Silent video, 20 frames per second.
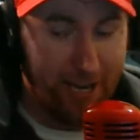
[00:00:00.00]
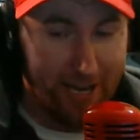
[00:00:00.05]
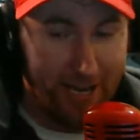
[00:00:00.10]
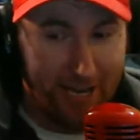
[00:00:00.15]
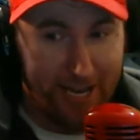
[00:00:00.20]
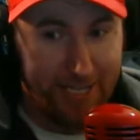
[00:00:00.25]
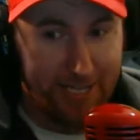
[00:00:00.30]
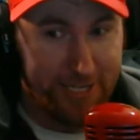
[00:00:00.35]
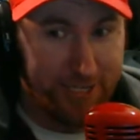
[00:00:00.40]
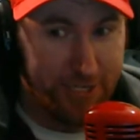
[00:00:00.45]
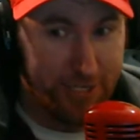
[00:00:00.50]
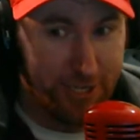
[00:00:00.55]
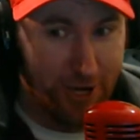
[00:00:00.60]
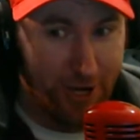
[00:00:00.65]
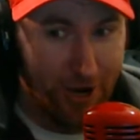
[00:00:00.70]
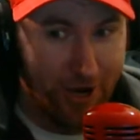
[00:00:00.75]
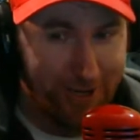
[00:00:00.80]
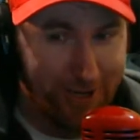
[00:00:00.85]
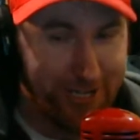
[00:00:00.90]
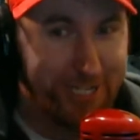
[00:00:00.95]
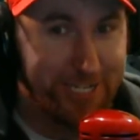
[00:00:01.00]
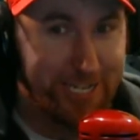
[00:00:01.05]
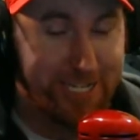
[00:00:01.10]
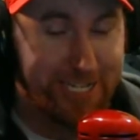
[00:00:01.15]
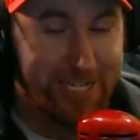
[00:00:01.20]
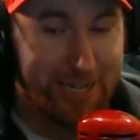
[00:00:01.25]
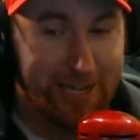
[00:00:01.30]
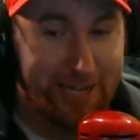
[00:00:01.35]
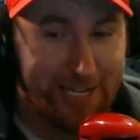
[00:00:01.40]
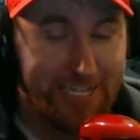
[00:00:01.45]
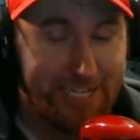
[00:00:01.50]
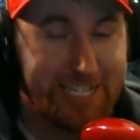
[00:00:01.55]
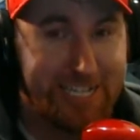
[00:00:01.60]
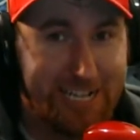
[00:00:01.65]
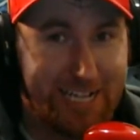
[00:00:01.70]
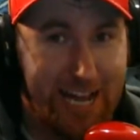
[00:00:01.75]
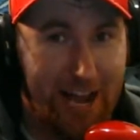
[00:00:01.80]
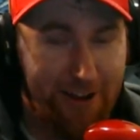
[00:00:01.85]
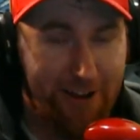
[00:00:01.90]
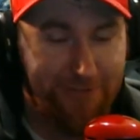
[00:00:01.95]
Here's a sir. just, just to. Just
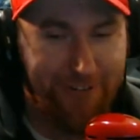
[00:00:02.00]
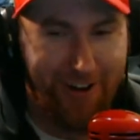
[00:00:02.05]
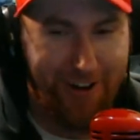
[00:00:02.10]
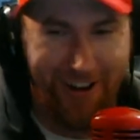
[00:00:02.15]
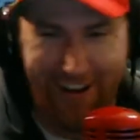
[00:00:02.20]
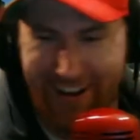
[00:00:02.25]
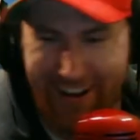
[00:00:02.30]
I'm doing good. How